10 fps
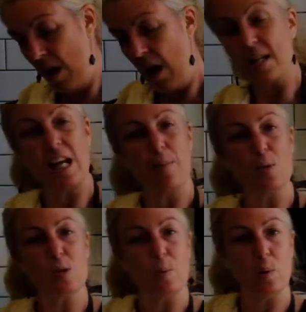a
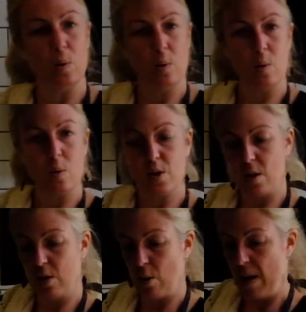tablespoon or
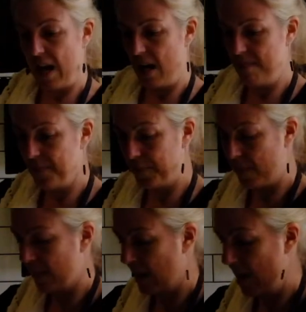so in your pan.
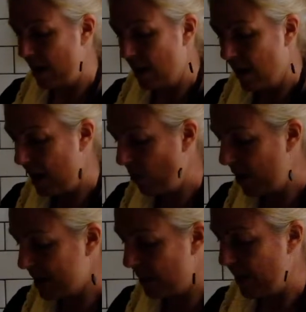And
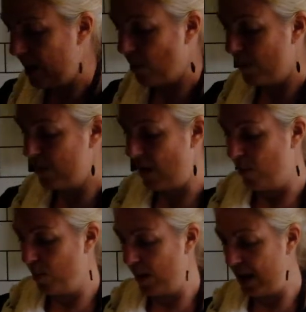once that pan warms
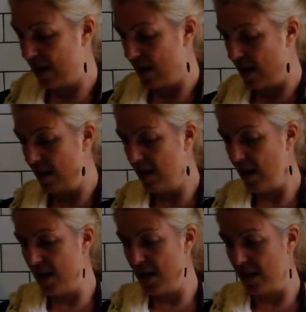up, we'll get the
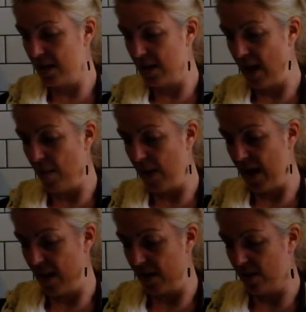onions in that
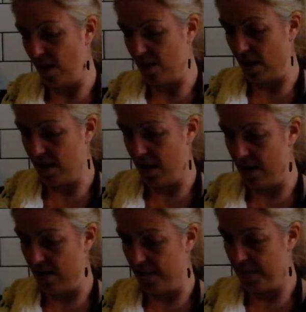pan and start
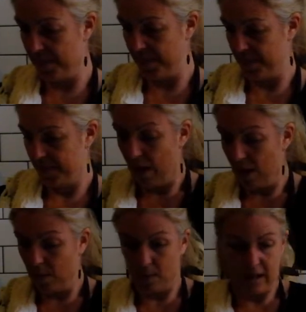sauteing them.
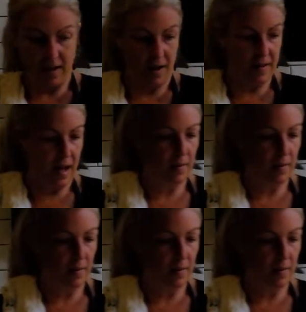While we're waiting on that,